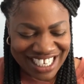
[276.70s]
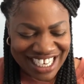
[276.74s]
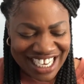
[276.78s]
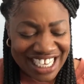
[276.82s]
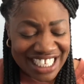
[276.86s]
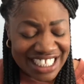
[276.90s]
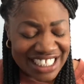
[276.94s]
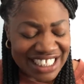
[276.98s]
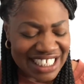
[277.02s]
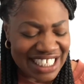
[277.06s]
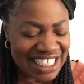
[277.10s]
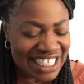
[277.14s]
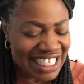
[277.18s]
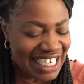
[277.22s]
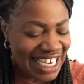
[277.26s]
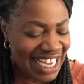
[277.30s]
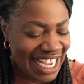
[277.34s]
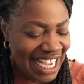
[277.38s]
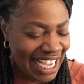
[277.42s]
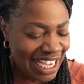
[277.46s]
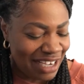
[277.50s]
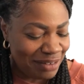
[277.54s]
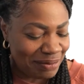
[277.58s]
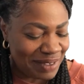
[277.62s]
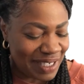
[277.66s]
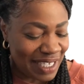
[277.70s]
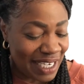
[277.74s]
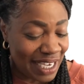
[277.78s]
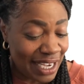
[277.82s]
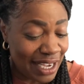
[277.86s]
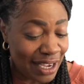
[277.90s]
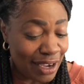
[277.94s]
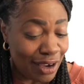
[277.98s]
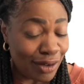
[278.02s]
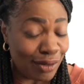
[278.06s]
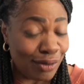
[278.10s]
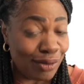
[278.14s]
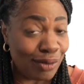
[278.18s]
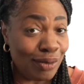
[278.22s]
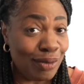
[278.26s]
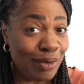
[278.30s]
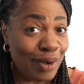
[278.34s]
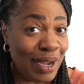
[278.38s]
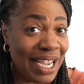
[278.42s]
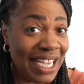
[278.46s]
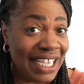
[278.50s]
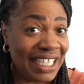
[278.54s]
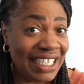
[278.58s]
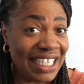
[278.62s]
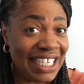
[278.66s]
She named it
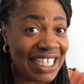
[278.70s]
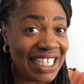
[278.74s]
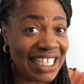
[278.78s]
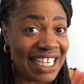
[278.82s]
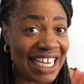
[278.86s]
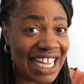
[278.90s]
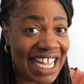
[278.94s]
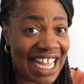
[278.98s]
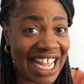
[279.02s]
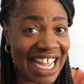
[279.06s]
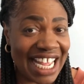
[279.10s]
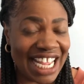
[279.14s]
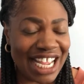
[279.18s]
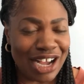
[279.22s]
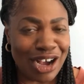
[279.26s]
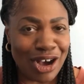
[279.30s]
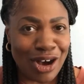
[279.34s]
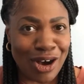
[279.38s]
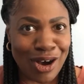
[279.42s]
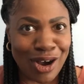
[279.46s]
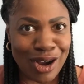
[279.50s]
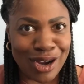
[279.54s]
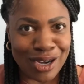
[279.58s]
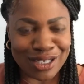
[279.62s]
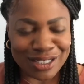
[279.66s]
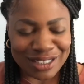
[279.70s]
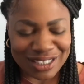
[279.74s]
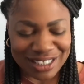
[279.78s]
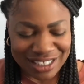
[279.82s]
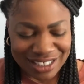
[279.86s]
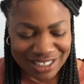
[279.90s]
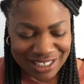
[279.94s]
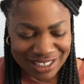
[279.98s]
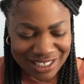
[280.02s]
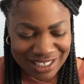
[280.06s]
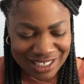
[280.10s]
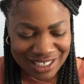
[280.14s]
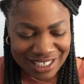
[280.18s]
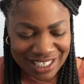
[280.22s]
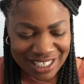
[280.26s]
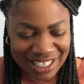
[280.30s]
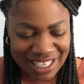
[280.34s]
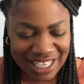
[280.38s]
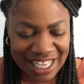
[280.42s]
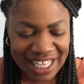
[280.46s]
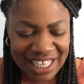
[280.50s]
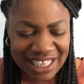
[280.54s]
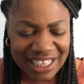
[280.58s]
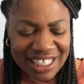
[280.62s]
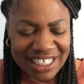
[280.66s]
Rainy Day Art.
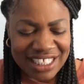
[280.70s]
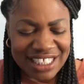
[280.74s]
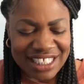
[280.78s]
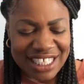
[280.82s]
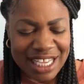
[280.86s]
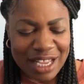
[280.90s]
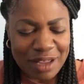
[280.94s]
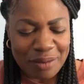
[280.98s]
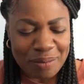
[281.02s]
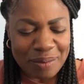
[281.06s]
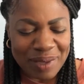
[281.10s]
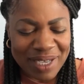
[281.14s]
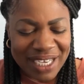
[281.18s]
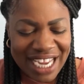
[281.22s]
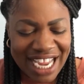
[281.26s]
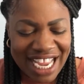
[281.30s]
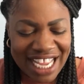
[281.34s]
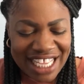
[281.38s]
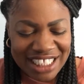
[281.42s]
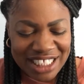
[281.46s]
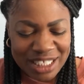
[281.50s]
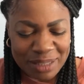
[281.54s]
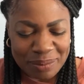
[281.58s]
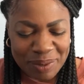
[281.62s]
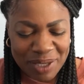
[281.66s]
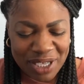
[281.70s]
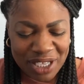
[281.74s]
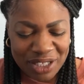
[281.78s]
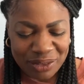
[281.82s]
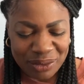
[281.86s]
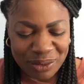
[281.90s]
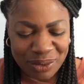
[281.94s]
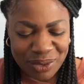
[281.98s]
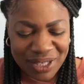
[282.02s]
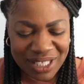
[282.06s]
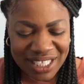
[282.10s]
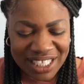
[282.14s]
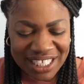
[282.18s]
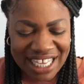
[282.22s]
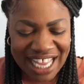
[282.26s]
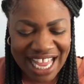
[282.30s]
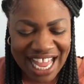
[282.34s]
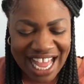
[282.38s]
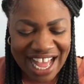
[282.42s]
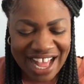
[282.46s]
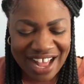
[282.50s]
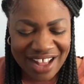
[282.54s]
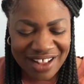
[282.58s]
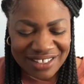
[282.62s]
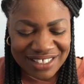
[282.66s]
The sun began to peek through the
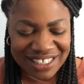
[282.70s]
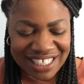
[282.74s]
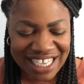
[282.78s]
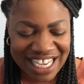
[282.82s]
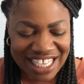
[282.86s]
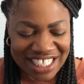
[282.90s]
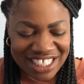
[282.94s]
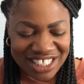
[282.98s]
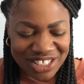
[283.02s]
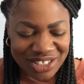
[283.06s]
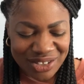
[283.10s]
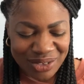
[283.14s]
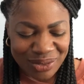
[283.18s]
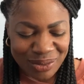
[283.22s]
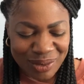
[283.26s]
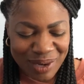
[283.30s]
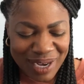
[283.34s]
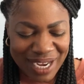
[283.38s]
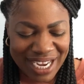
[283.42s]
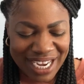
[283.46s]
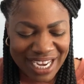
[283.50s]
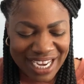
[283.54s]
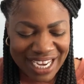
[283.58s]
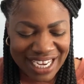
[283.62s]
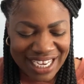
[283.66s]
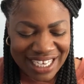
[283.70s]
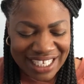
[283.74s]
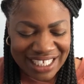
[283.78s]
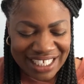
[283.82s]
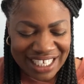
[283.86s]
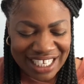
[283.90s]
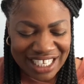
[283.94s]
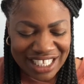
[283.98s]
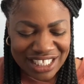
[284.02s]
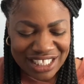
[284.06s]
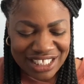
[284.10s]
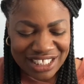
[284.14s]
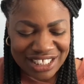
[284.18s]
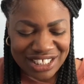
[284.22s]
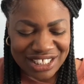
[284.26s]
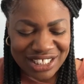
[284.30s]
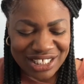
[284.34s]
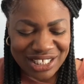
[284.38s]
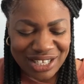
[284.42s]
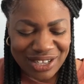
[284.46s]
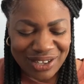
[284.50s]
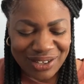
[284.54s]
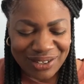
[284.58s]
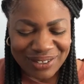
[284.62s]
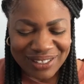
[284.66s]
clouds as the rain
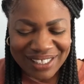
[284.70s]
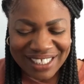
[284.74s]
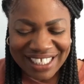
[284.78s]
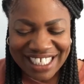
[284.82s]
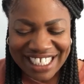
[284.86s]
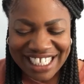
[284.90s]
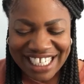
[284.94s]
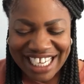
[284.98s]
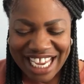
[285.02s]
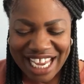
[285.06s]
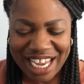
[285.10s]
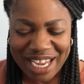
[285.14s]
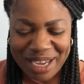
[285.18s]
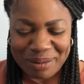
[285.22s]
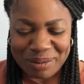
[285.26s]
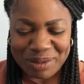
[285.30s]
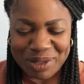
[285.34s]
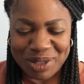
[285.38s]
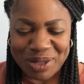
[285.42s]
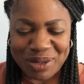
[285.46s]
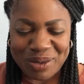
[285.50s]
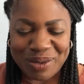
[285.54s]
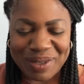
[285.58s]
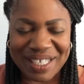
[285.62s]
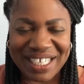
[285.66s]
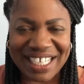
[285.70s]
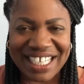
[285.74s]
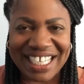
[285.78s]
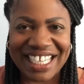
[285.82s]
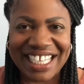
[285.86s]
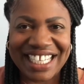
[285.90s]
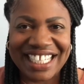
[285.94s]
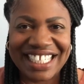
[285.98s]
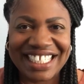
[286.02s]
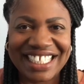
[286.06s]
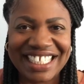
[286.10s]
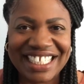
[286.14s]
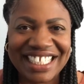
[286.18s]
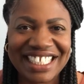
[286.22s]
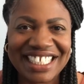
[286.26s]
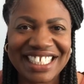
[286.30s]
slowly came to an end.